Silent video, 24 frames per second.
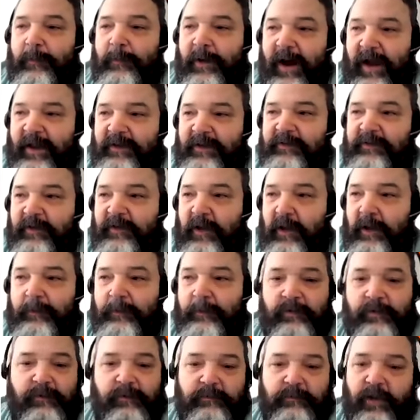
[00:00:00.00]
bot
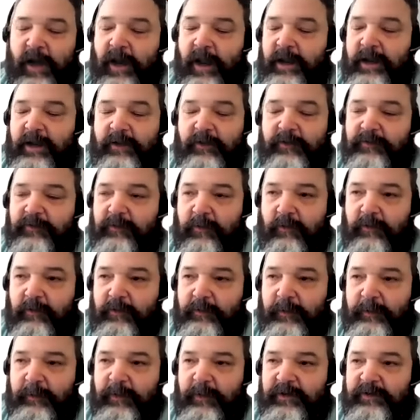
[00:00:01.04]
developer, not a control
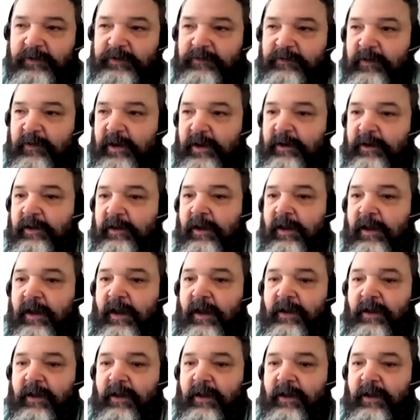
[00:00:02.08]
room administrator,